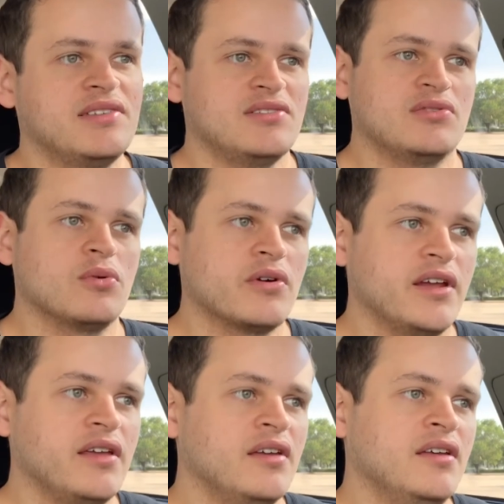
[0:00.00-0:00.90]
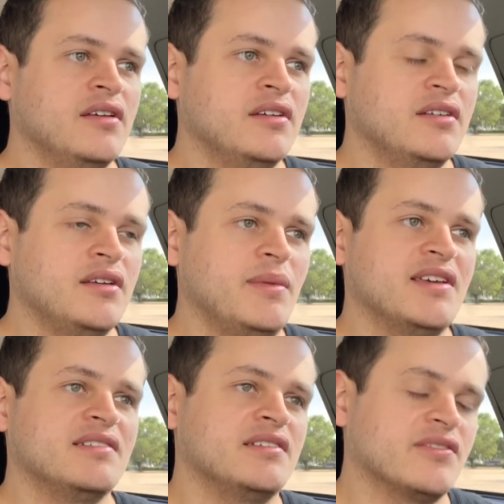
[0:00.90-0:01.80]
the story and make
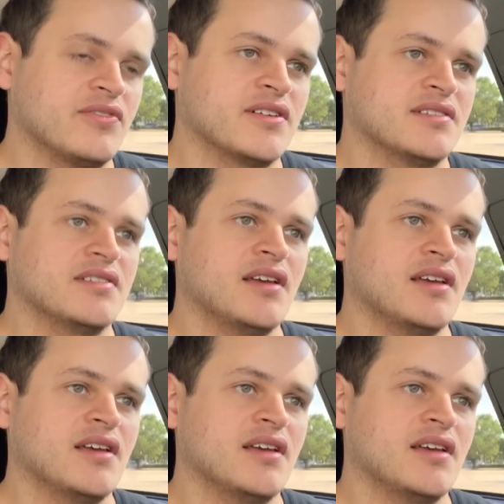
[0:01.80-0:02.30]
it different.